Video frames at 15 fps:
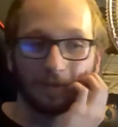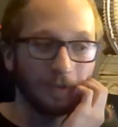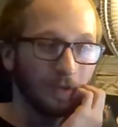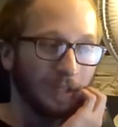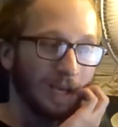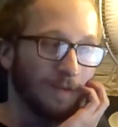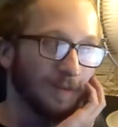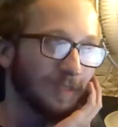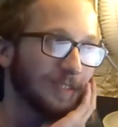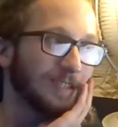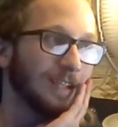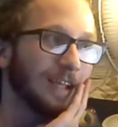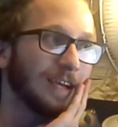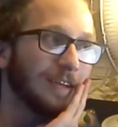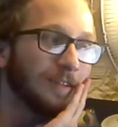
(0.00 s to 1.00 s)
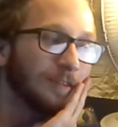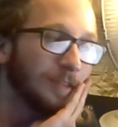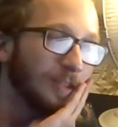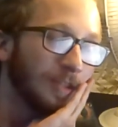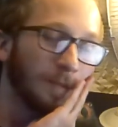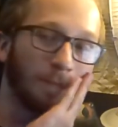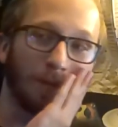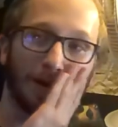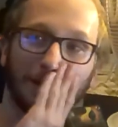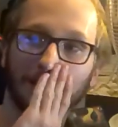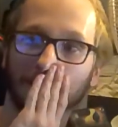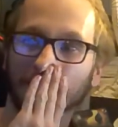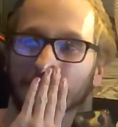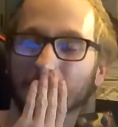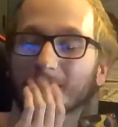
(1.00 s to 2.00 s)
Dude, that was like the part
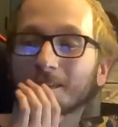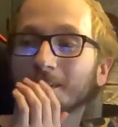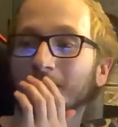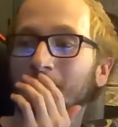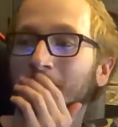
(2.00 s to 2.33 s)
of